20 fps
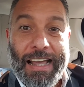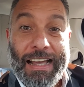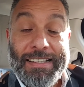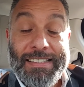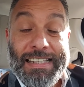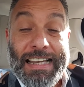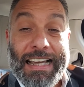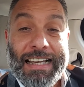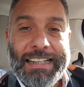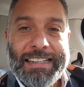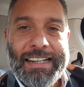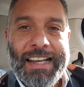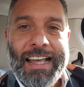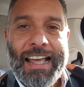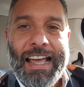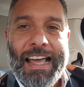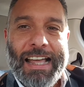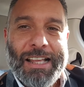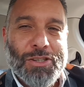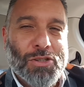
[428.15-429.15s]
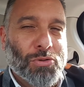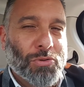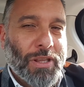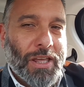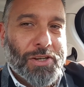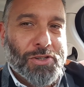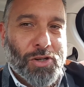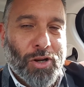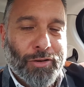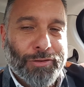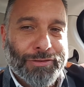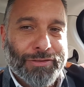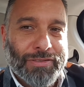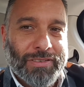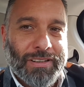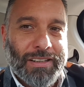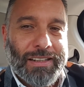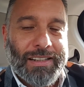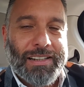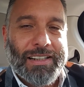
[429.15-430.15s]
are tired, had 2 days off,